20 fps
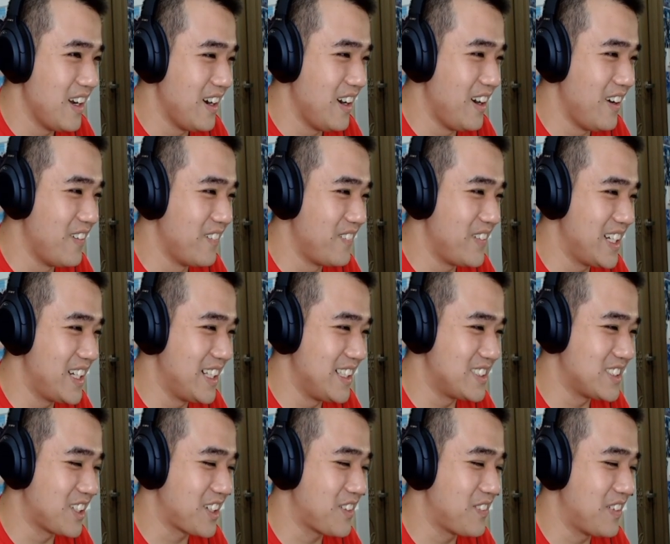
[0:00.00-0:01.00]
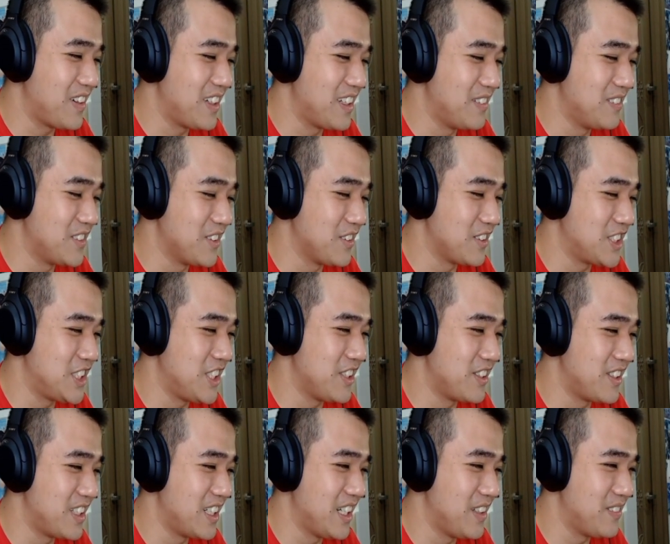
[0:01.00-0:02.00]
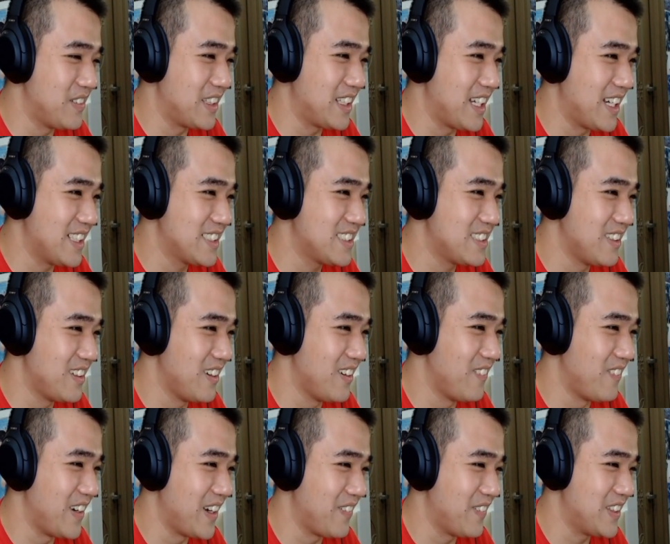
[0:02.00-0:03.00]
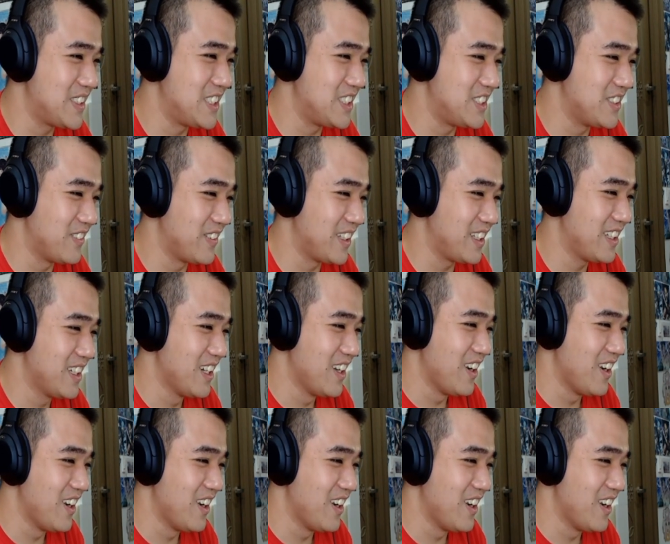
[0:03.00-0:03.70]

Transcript: Oh, really? Talking about him to cheer her up, I guess. Oh, wait, what's she doing?